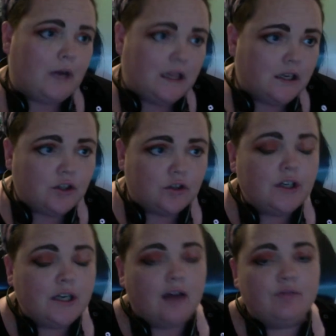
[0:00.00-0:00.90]
and
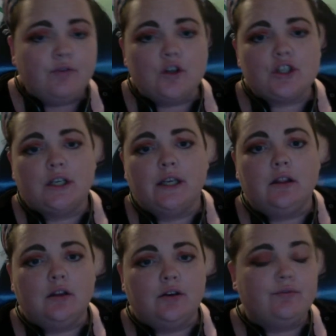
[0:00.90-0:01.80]
good. Unfortunately, a
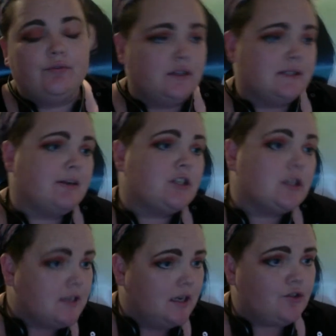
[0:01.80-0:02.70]
lot of, especially
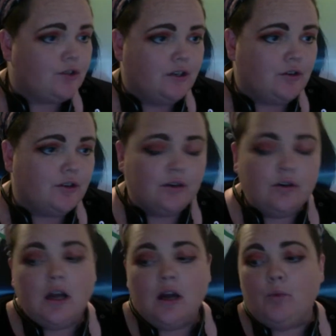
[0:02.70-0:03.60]
tea tree oil,
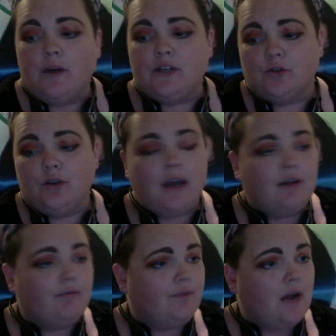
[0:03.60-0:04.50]
we do
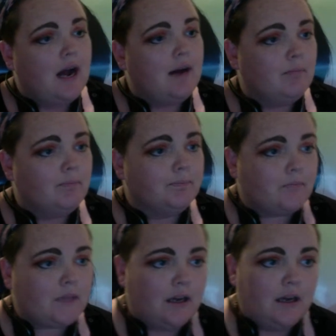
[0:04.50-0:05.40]
have
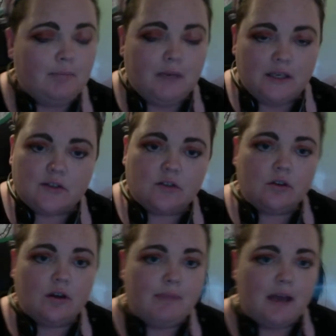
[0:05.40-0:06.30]
a
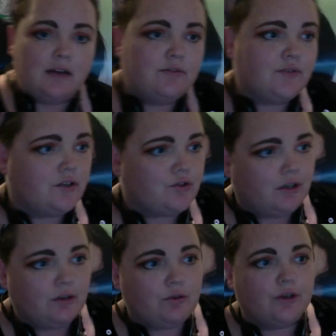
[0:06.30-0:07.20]
minuscule amount of tea
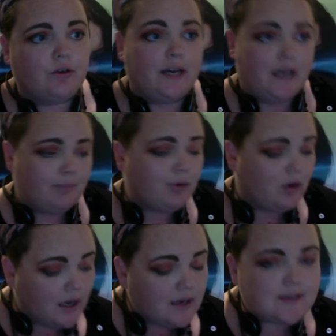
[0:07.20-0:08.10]
tree oil in our
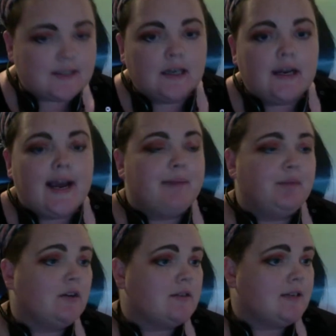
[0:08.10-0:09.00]
products
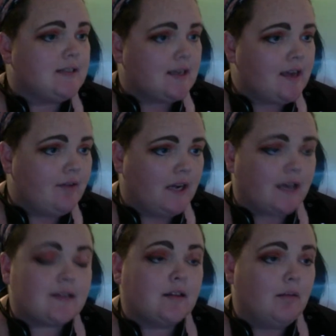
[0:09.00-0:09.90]
because it does have an
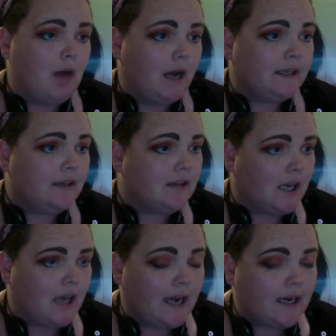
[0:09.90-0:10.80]
excellent mite
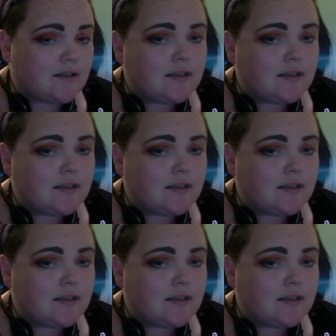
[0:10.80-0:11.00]
killing aid.